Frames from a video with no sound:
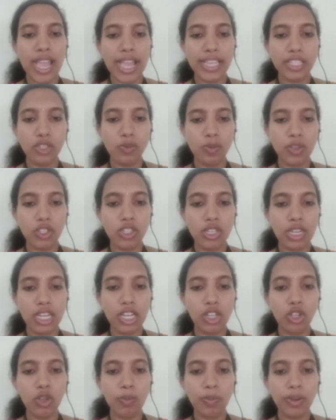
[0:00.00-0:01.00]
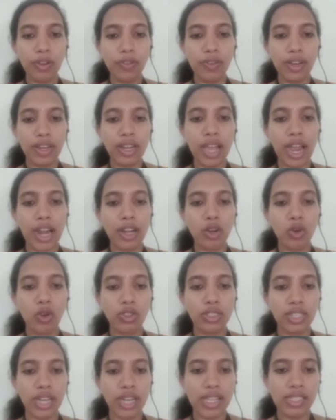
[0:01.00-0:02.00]
especially to prevent
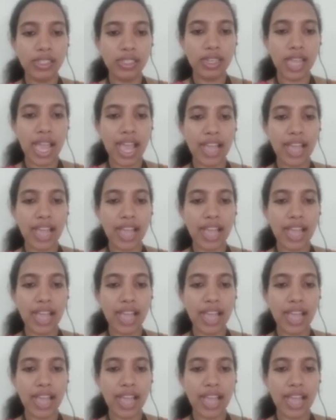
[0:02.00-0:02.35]
unauthorized